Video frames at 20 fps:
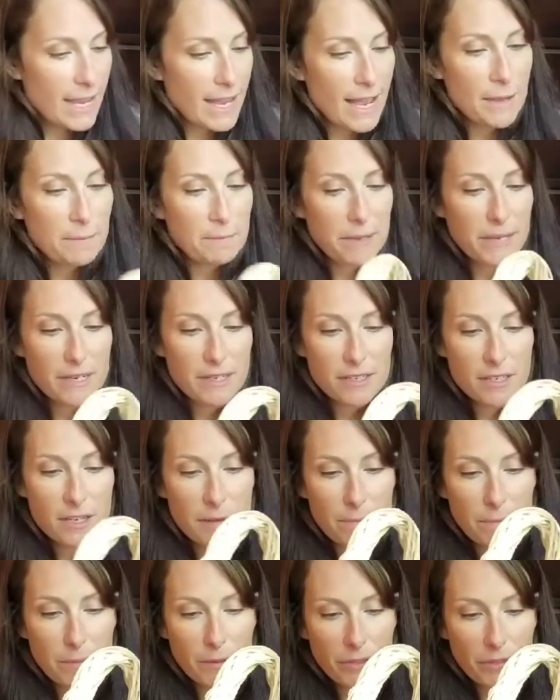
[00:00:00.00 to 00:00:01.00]
I picked
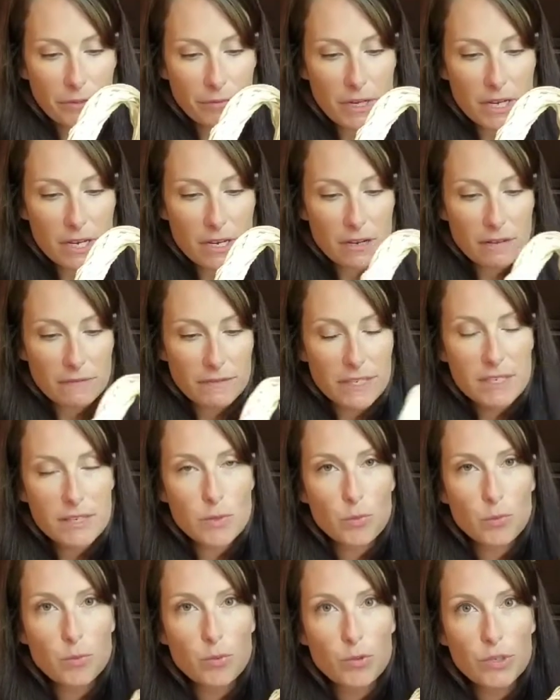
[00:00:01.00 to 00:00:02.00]
up 3 of
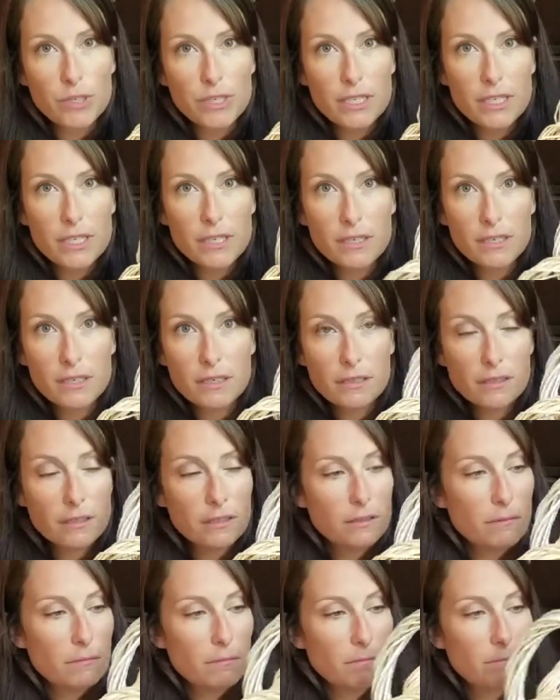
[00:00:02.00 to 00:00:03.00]
these wood
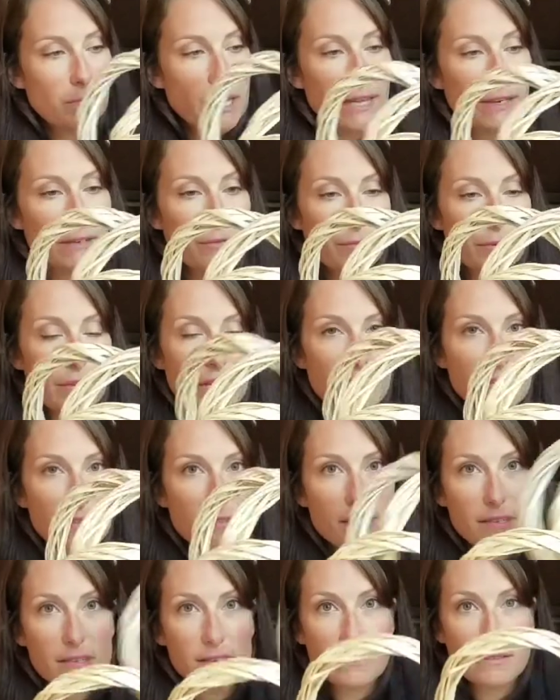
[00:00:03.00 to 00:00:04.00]
blend
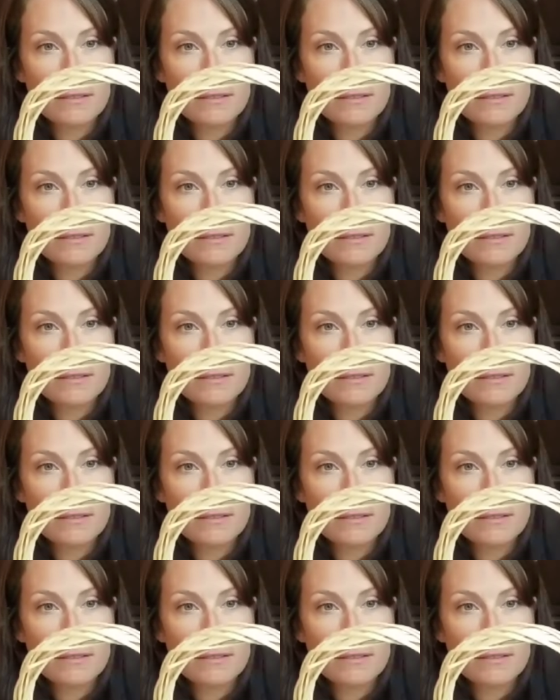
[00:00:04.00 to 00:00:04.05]
wreaths.